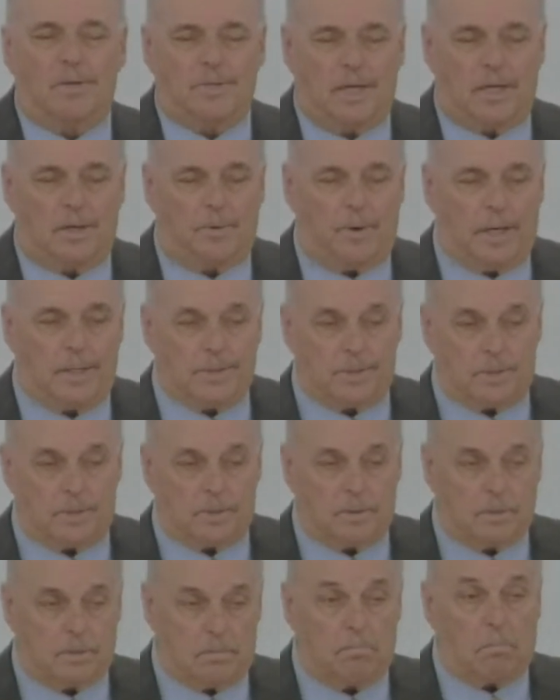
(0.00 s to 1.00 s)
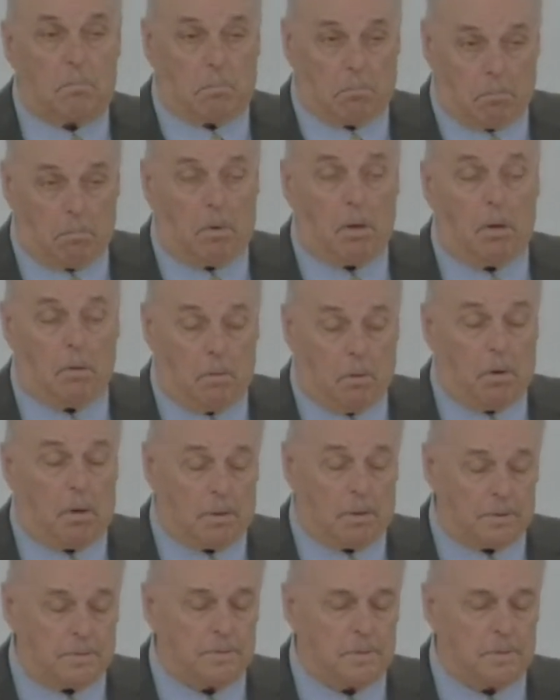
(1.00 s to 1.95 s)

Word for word: generations." Well, it was,